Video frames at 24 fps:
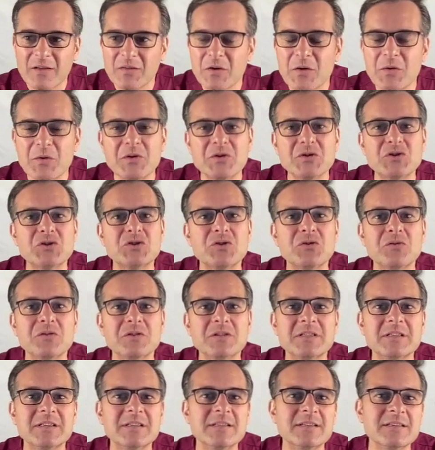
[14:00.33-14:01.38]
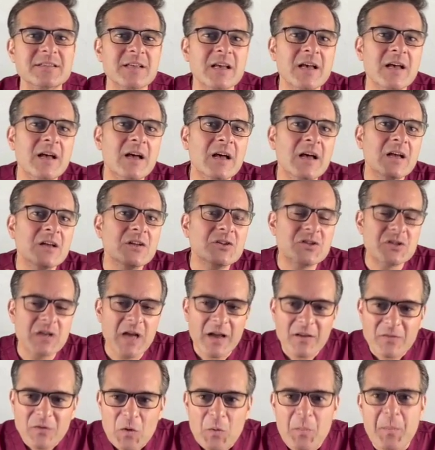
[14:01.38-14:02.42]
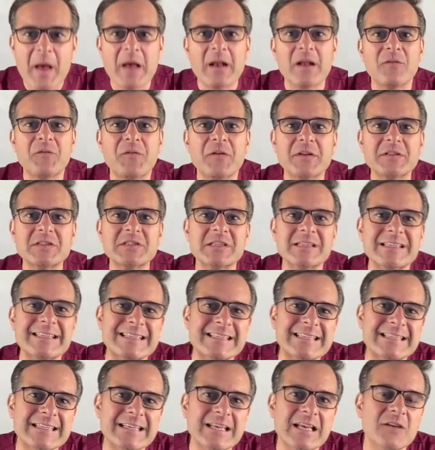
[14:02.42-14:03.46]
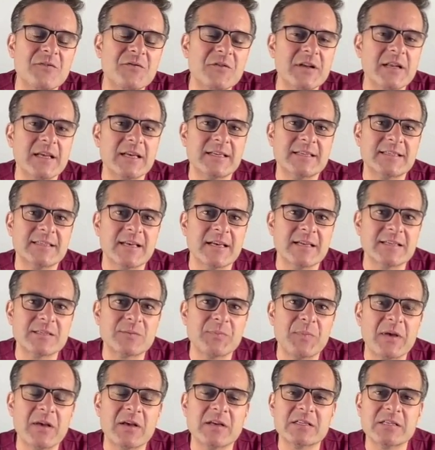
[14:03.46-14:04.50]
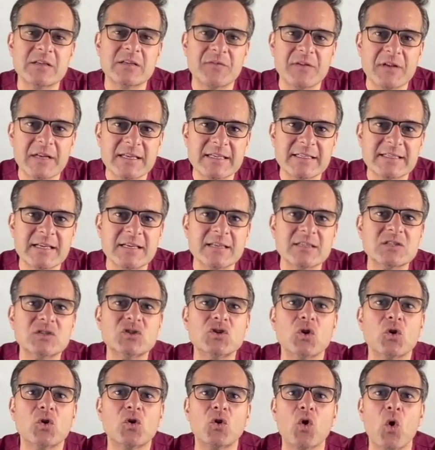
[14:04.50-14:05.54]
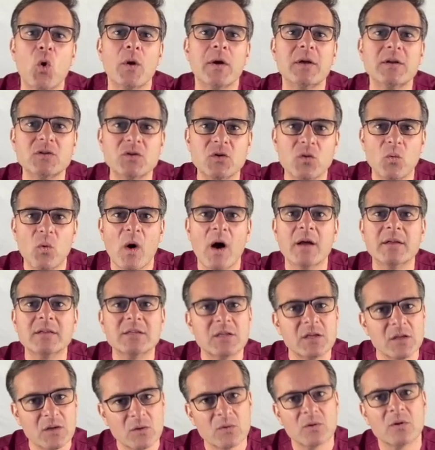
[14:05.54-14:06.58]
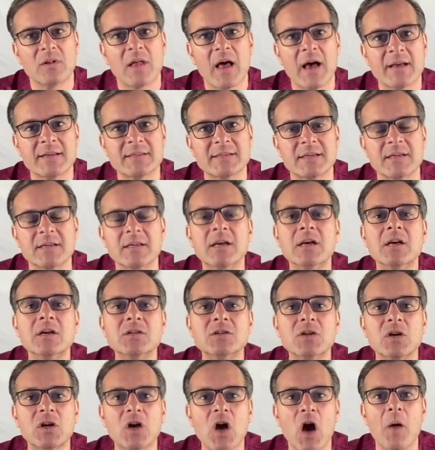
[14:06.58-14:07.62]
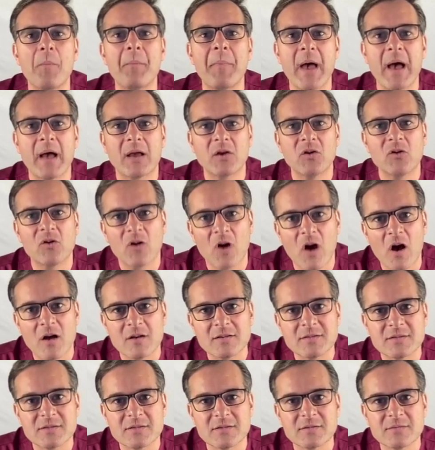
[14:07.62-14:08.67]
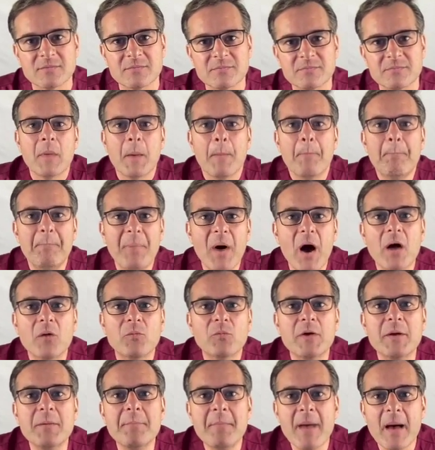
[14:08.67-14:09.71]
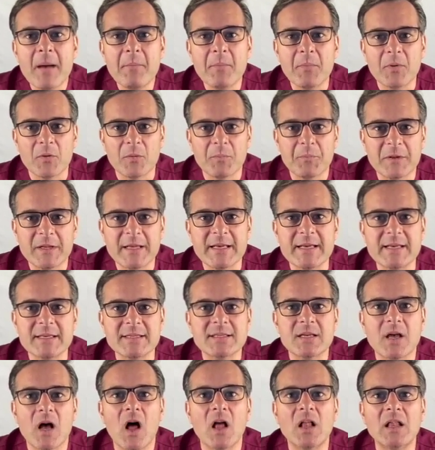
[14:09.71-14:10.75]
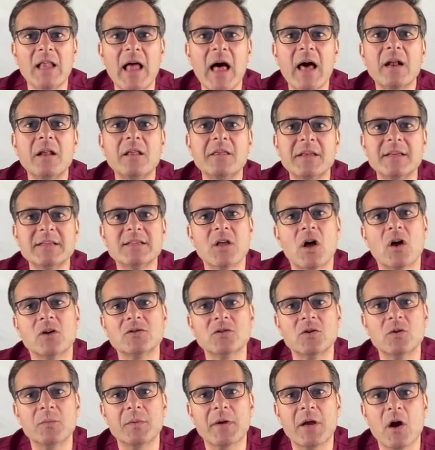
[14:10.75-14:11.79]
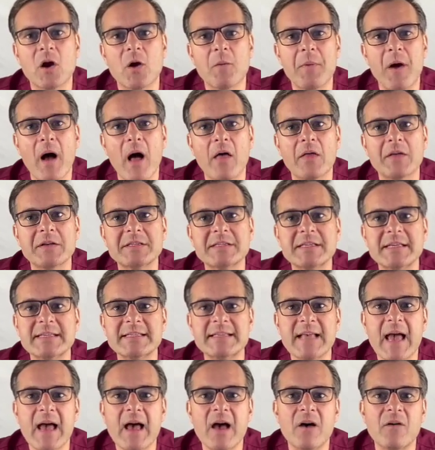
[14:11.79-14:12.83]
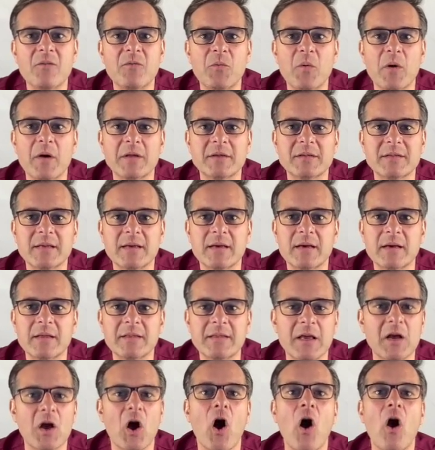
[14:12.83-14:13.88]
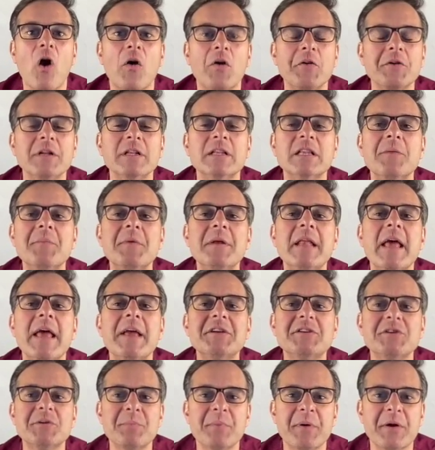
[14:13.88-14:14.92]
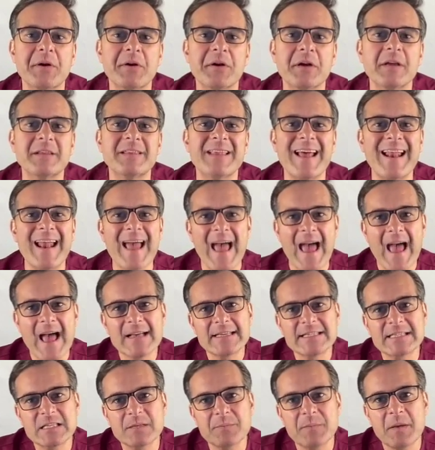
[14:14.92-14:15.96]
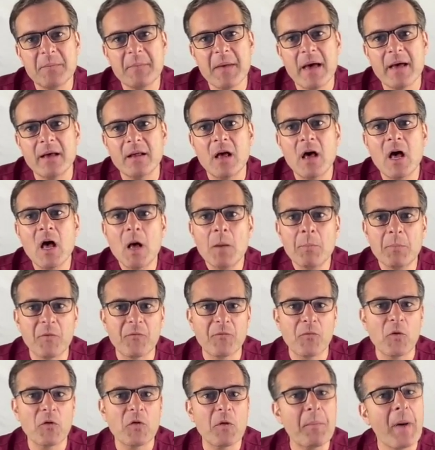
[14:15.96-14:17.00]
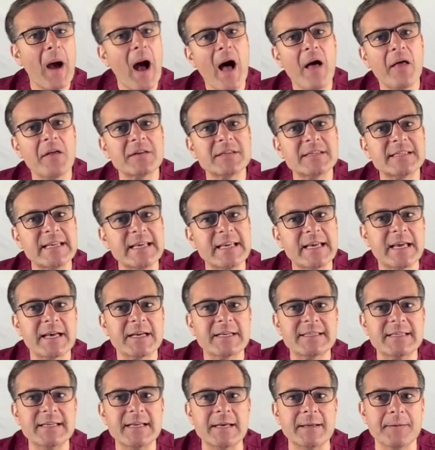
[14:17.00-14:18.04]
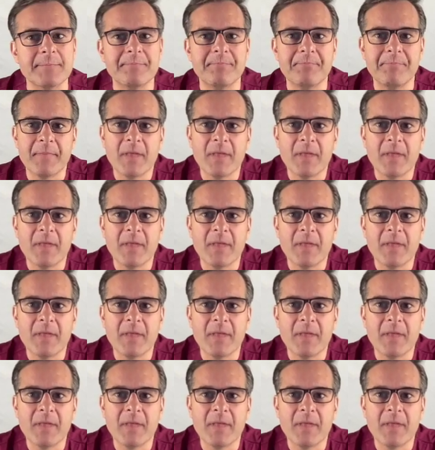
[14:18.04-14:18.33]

their insurances. Check their benefits, see if it exists, because if it exists, you're going to want to utilize it to cut back your costs. But remember, please, a lot of these long-term care policies have what they call an elimination period that has to be met before the policy kicks in.